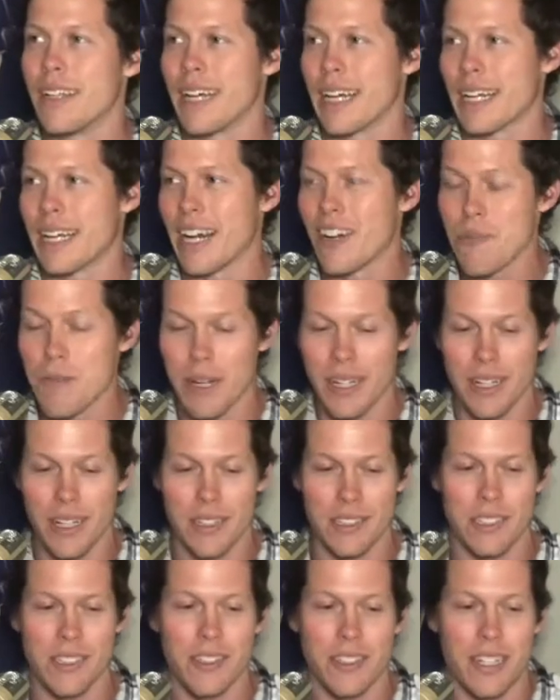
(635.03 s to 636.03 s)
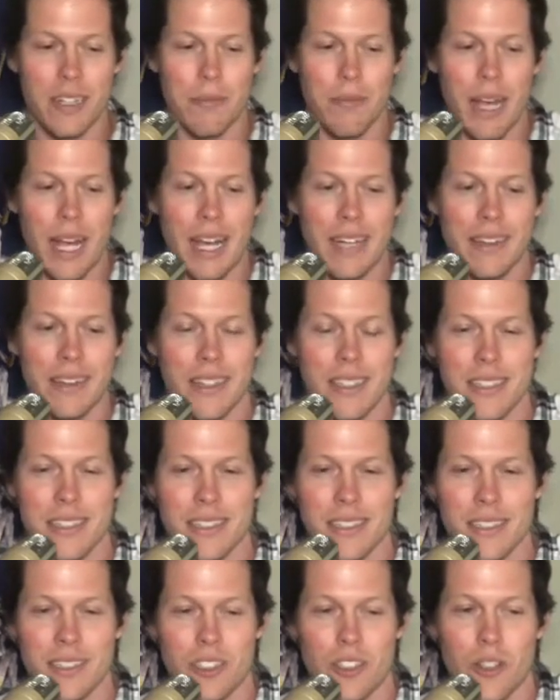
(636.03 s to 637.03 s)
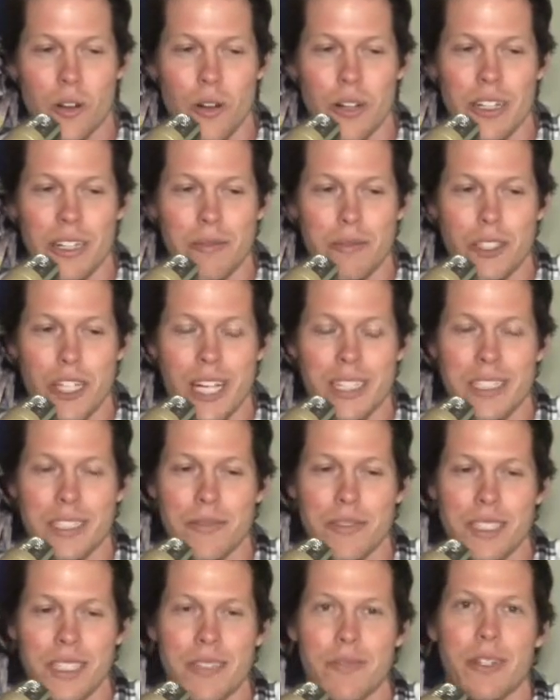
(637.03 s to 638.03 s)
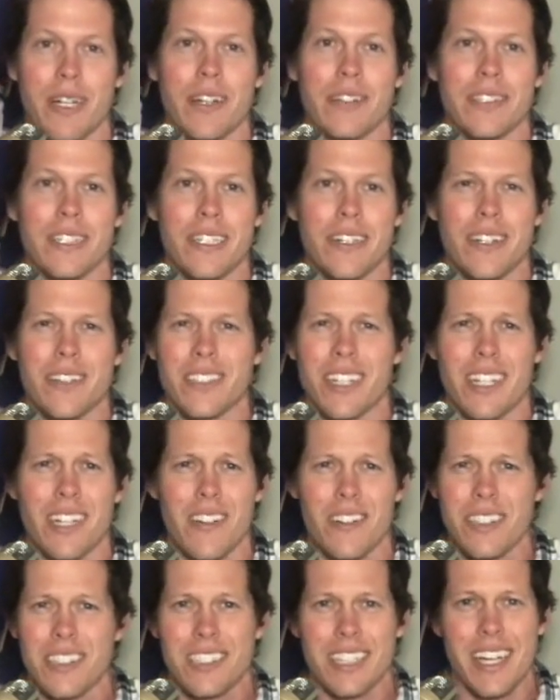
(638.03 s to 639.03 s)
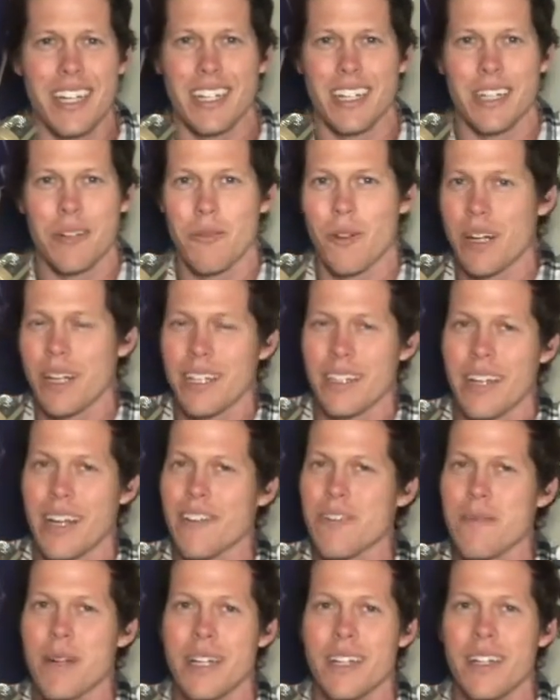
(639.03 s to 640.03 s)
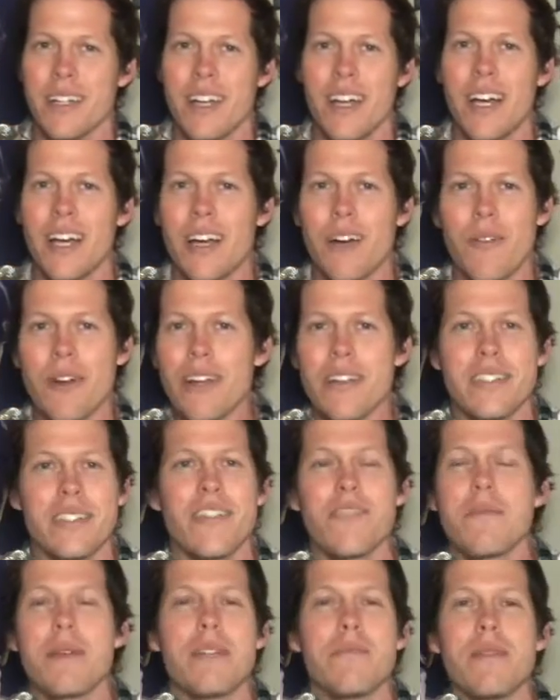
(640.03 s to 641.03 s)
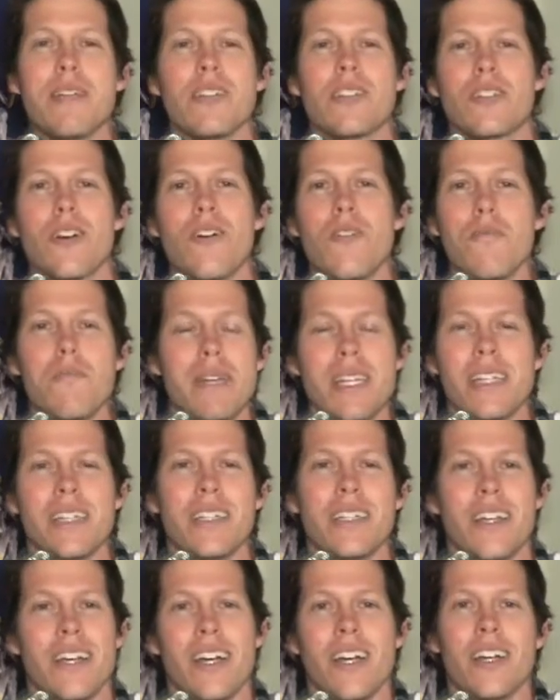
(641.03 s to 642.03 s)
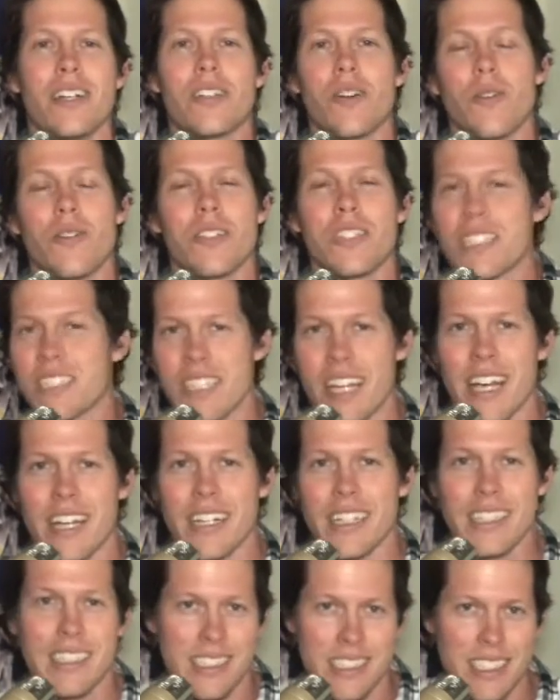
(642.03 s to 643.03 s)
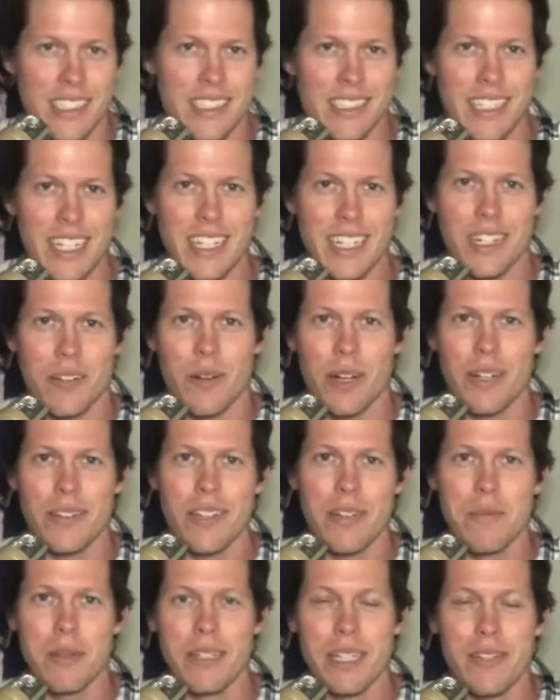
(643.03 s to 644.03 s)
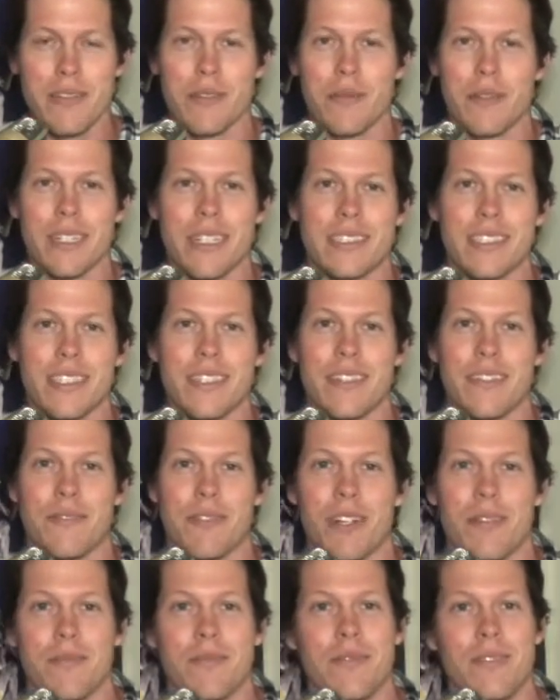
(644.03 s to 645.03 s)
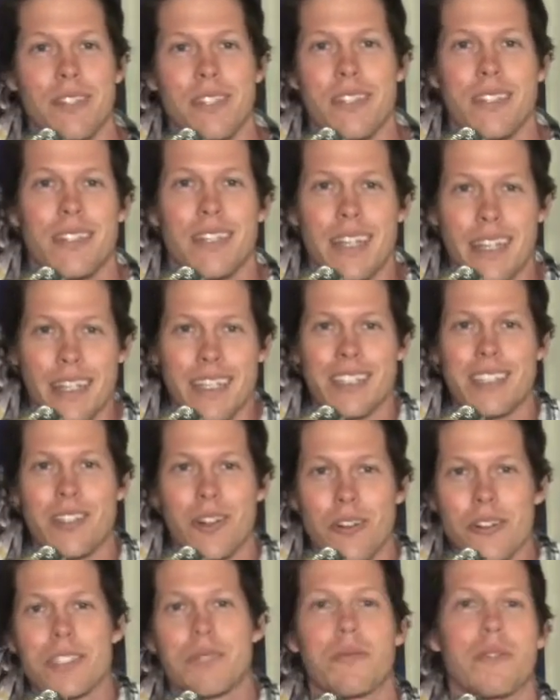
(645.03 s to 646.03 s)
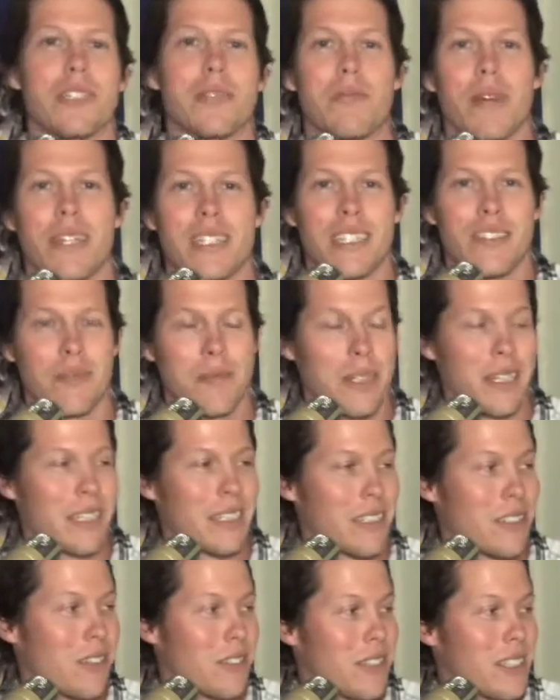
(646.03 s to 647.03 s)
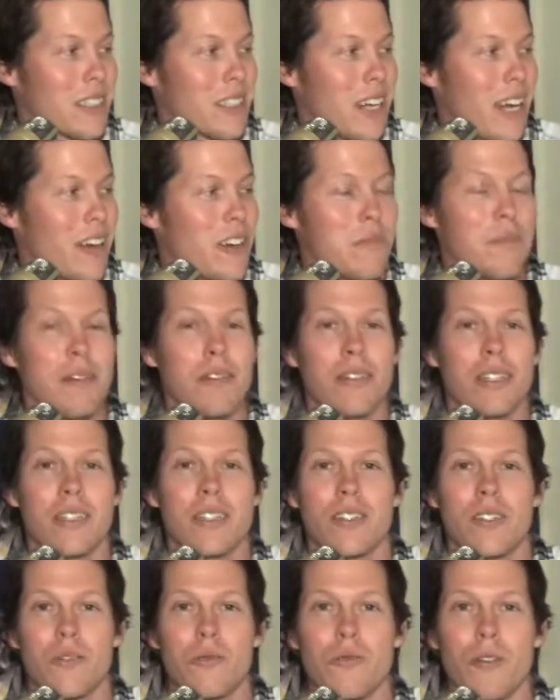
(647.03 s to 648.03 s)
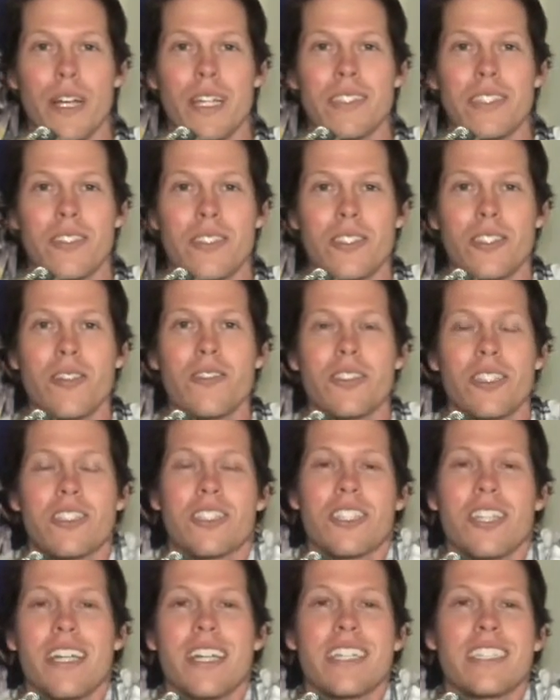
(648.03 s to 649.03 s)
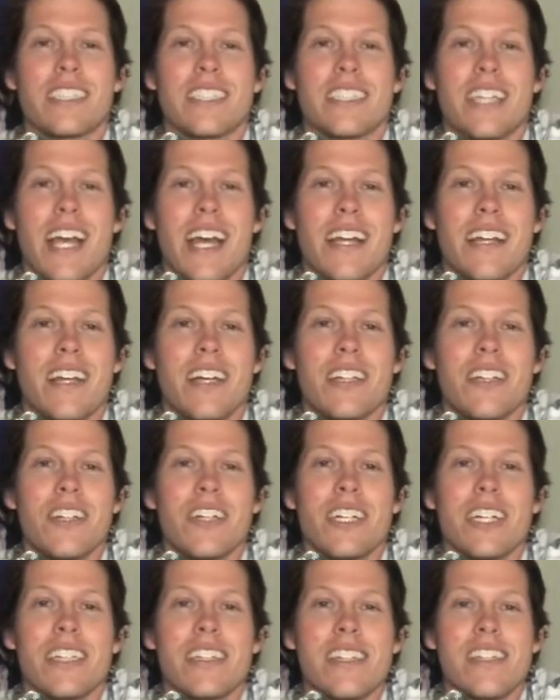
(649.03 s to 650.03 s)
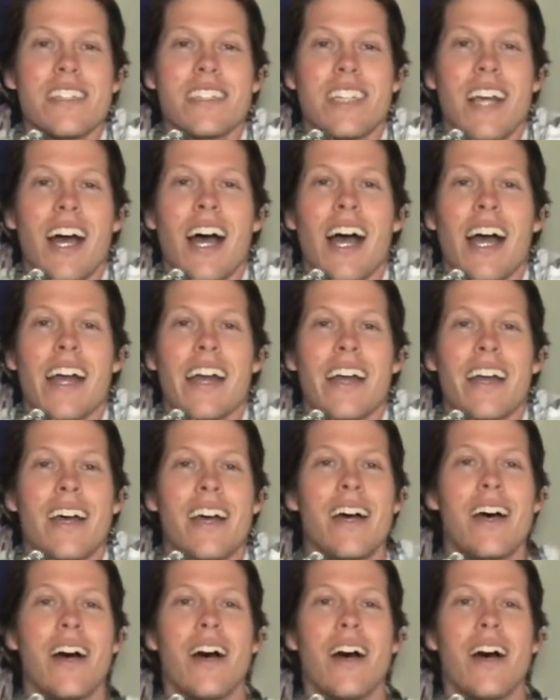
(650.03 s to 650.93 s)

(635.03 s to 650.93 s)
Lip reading: like everybody else looking at this story objectively, when I was little, I was like, oh, it's Santa. Like, why is everybody being so mean towards Santa? It's Santa. Why don't they believe him? And from an adult's perspective, I'm like, dude, this guy would be crazy. There's no such thing as Santa. Look at this guy.